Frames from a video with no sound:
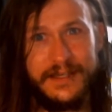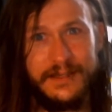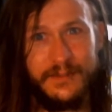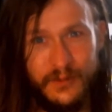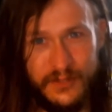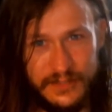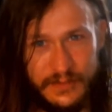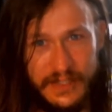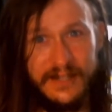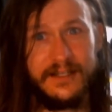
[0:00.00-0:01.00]
keep holding
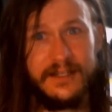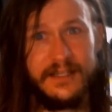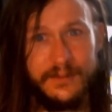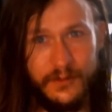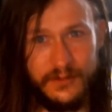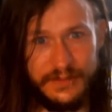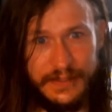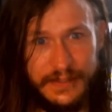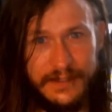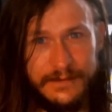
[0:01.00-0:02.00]
back and keep holding back.